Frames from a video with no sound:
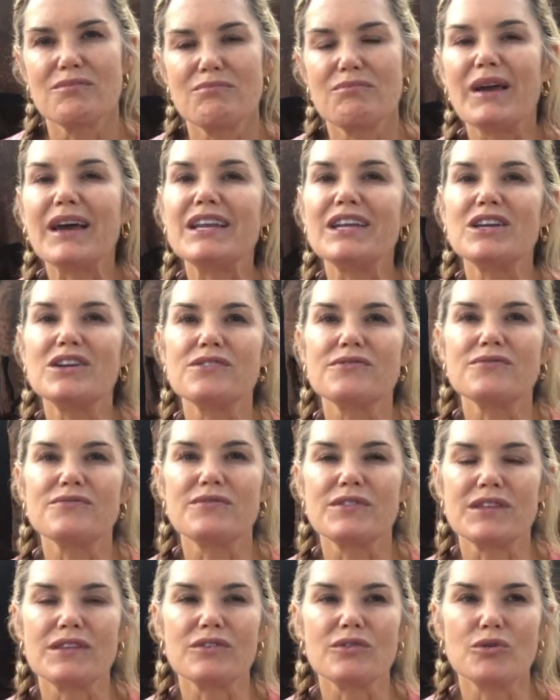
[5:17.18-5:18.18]
many of
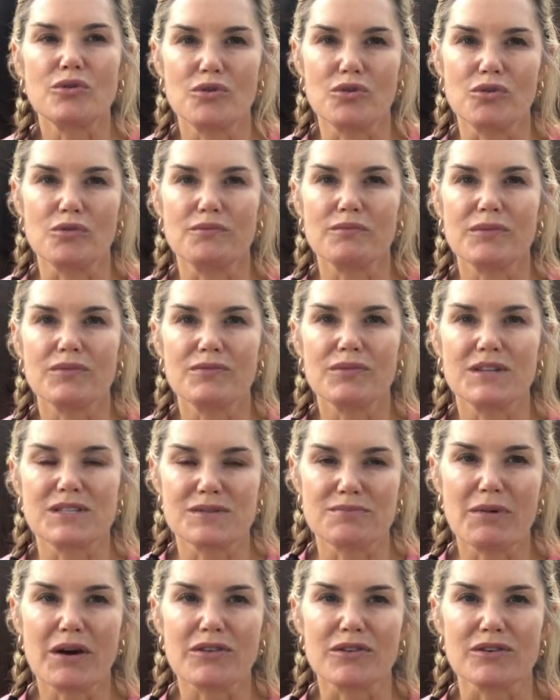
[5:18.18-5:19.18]
whom,
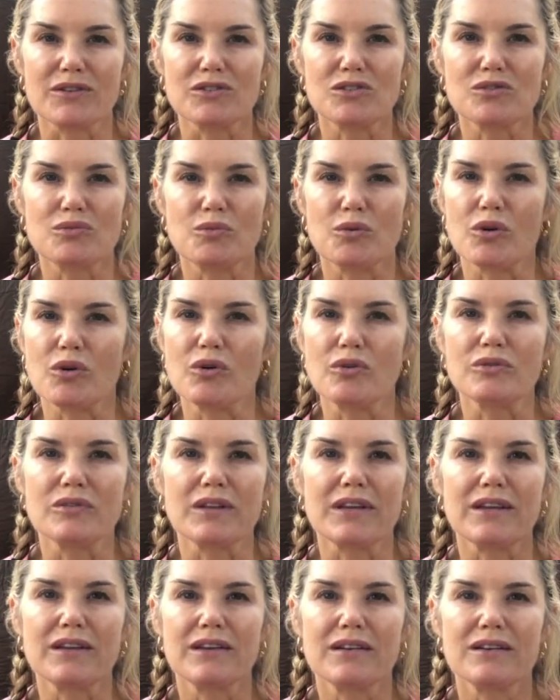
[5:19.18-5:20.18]
these mothers, were
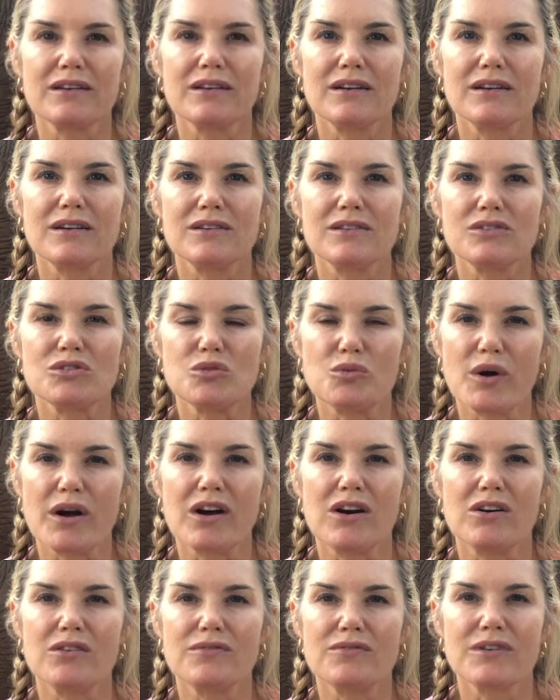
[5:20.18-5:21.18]
only
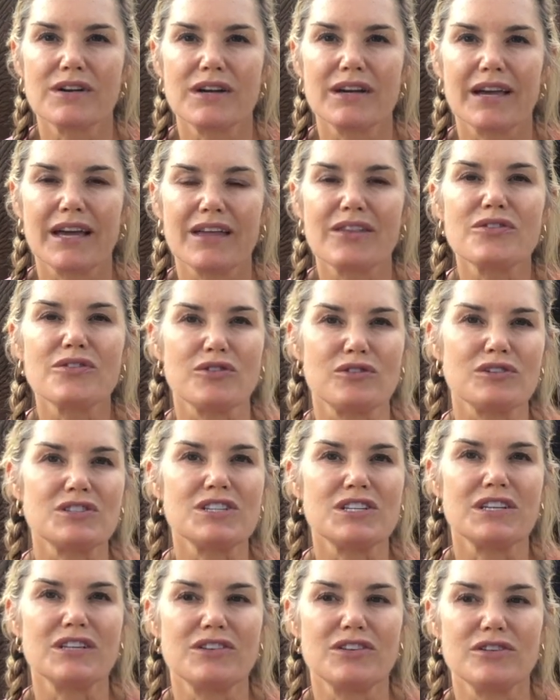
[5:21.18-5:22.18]
12 and
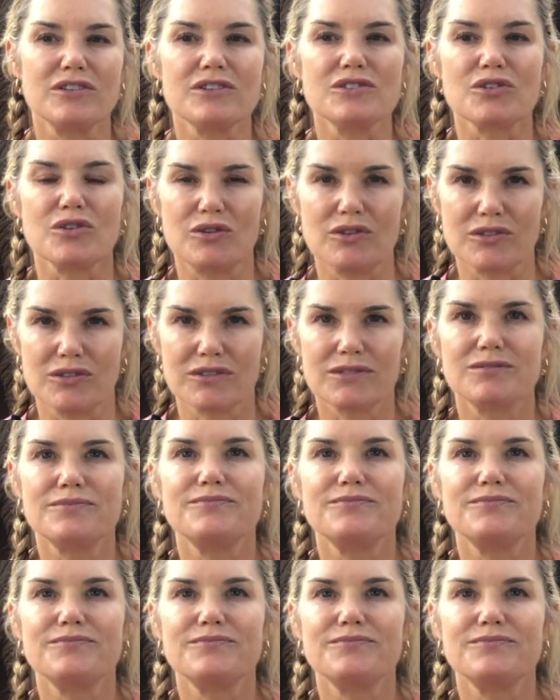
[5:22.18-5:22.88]
13 years old.